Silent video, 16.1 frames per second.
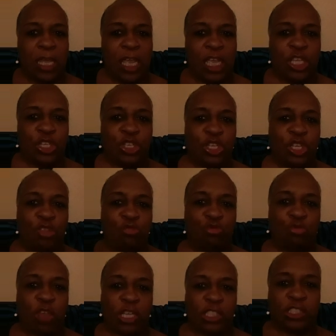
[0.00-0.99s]
and she
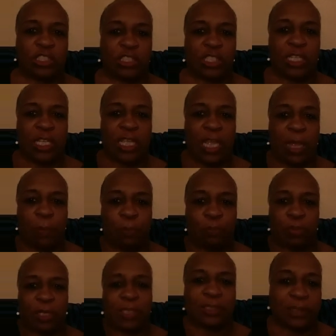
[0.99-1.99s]
rushed and
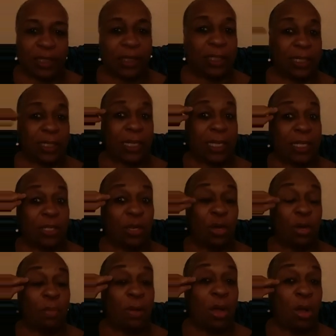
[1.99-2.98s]
pressed it again
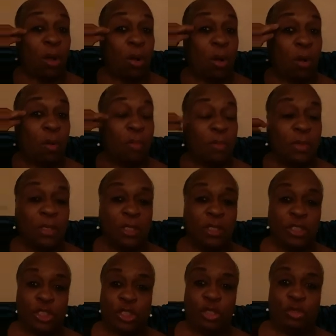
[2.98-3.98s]
on my arm.
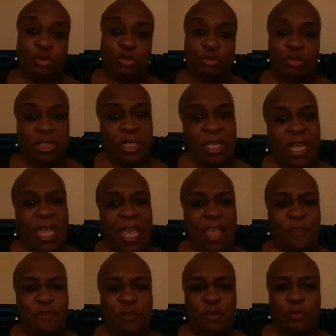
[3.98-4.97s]
She was really
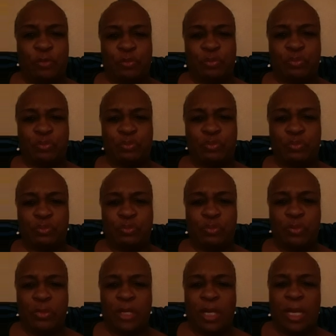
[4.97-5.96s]
hateful.
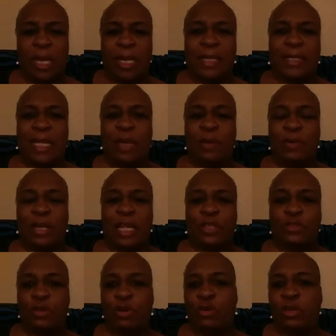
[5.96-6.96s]
And then when I
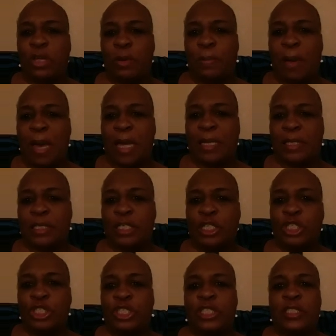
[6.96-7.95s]
told her about it,
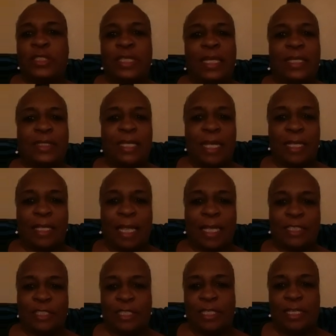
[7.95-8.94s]
she sat there
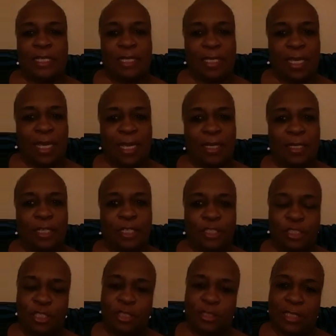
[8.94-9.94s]
like she didn't care.
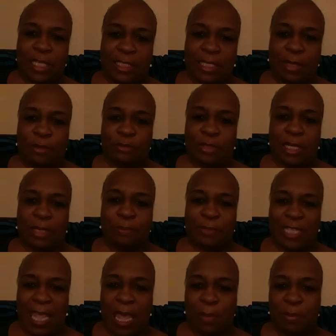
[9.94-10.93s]
She looked at the
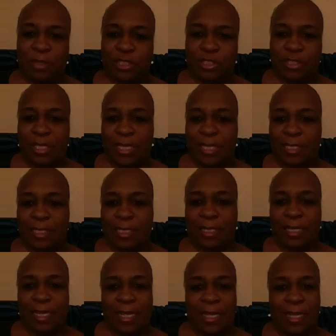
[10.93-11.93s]
tablet she had in
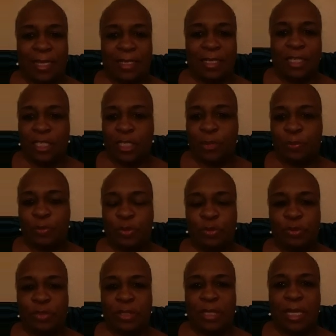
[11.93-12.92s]
her hand,
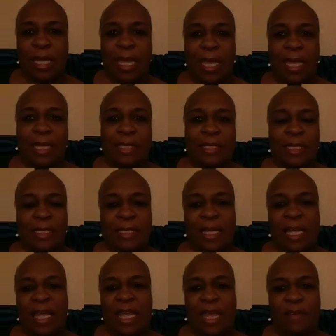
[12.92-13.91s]
computer, and did
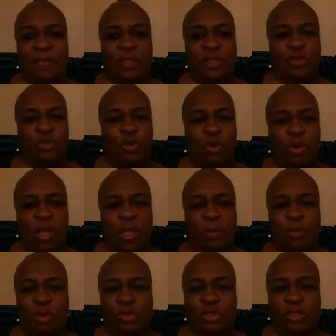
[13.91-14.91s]
not have no
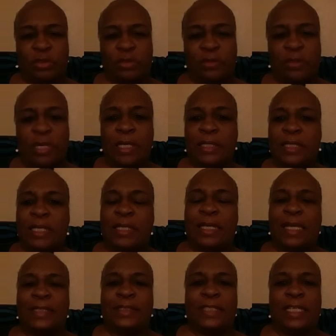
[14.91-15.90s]
emotional. Did
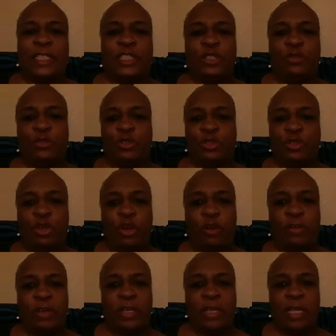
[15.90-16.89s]
not say she was
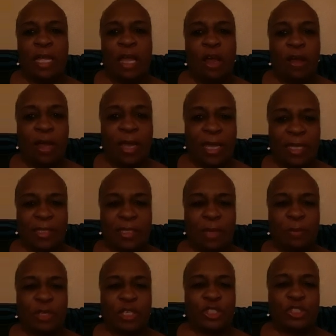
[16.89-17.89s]
sorry or anything
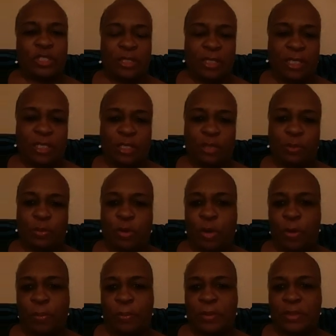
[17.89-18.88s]
because she did it on
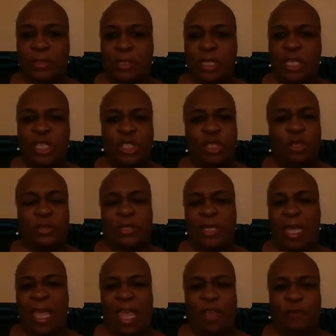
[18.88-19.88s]
purpose. She was a
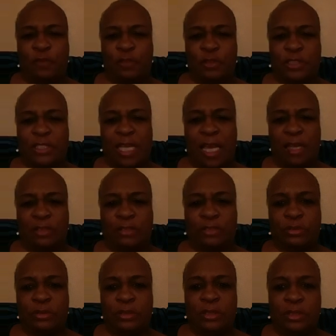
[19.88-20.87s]
hateful
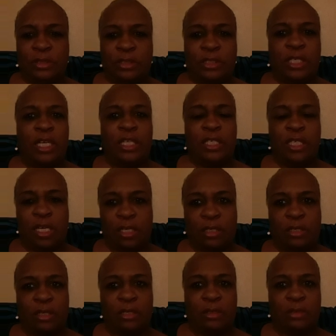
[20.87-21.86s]
child. She a young
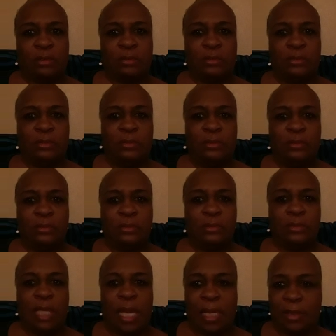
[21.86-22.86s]
girl,
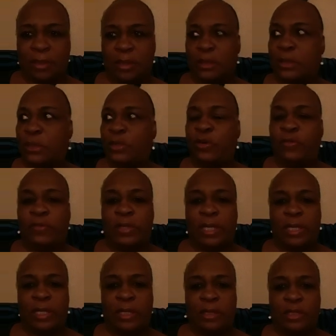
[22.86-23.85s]
doctor over
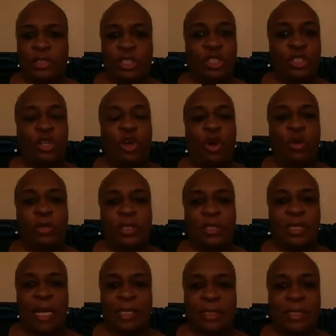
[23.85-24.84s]
there. She's the only
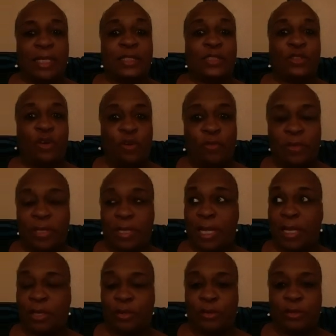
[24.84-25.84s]
doctor that's over there,
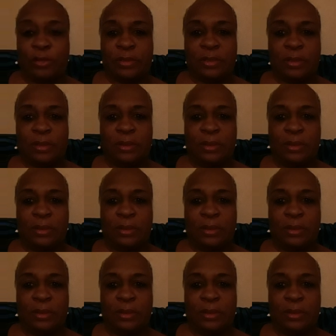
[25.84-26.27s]
I learned.